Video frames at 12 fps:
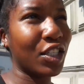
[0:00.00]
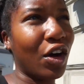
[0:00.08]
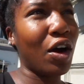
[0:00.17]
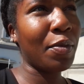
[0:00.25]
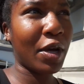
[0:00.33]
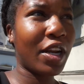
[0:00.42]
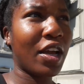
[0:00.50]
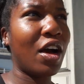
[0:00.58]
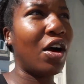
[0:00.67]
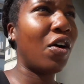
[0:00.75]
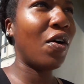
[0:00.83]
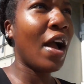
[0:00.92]
So I'm going to
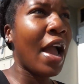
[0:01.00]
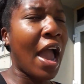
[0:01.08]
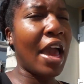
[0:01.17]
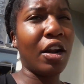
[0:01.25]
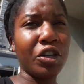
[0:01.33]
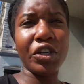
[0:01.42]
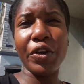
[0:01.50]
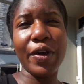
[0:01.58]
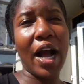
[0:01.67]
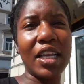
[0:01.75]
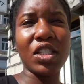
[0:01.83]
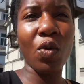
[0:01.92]
go and I'll show you
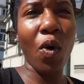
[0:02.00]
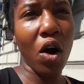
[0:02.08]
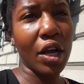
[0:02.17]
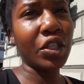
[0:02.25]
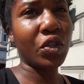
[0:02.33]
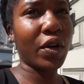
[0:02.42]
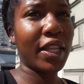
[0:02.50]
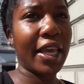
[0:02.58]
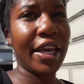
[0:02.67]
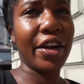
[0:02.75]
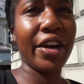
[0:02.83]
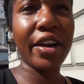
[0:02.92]
guys the walking tour
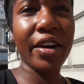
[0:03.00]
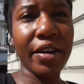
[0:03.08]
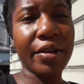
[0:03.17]
later.